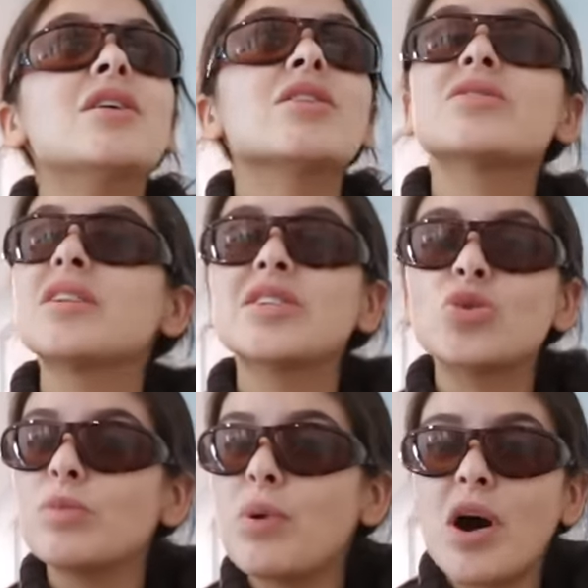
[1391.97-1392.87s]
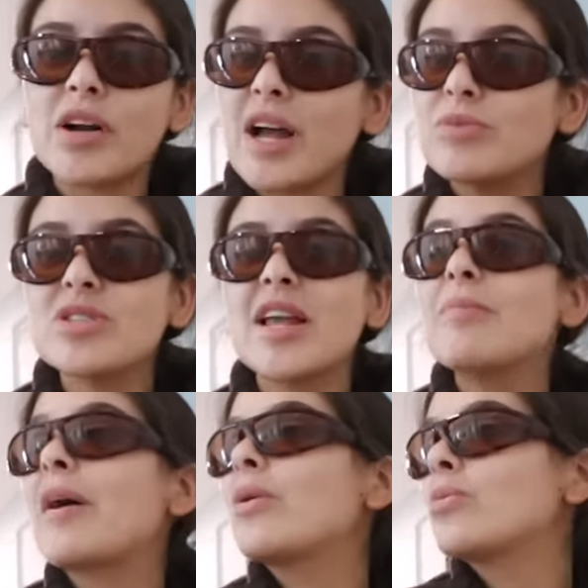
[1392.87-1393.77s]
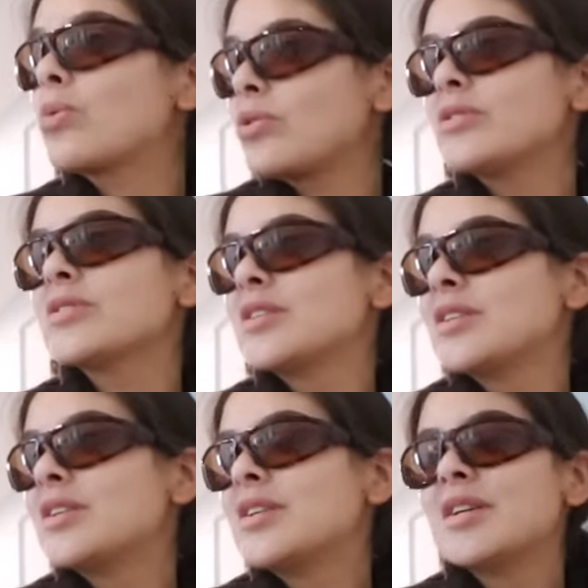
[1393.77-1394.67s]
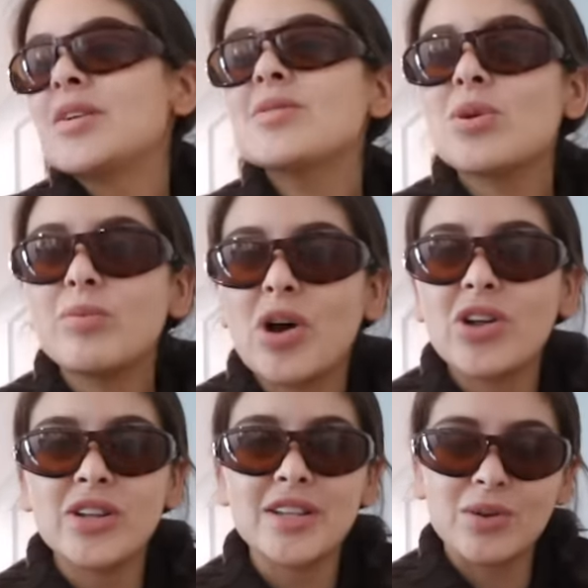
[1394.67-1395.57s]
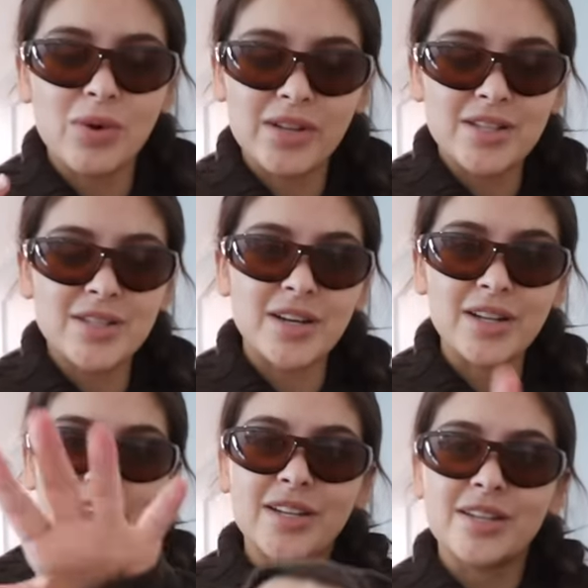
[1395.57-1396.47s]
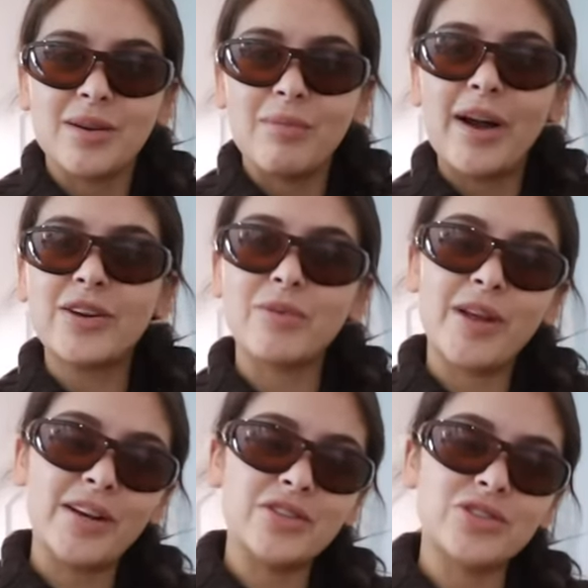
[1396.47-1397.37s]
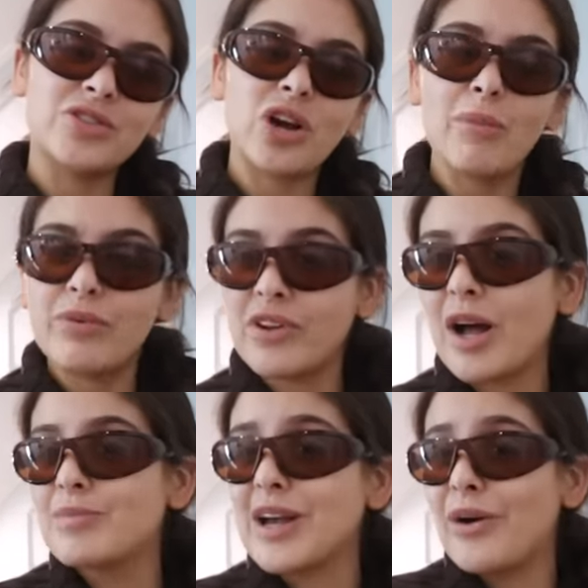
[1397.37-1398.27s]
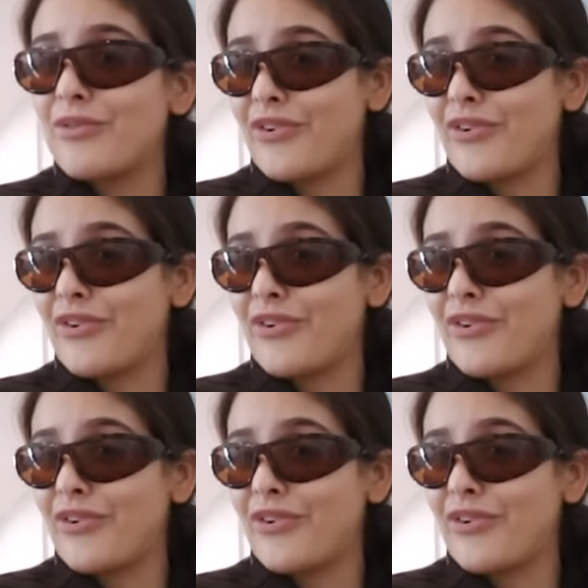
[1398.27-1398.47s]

listening to a pod. I'm just in my own world. So I'm not like the one that's gonna like micromanage the job. If it comes out